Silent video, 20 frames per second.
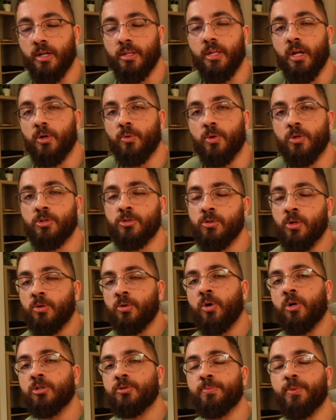there was no
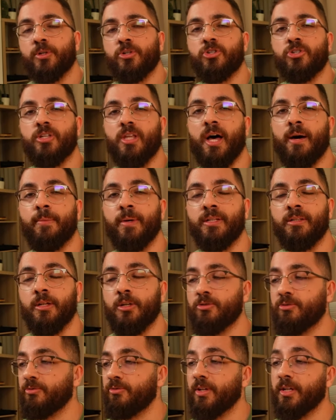notebook slam in
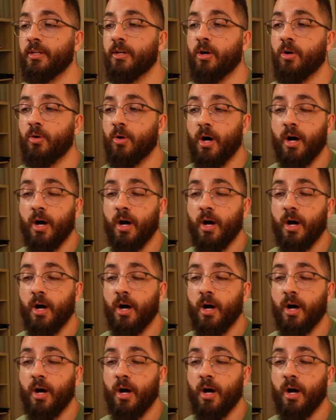this video,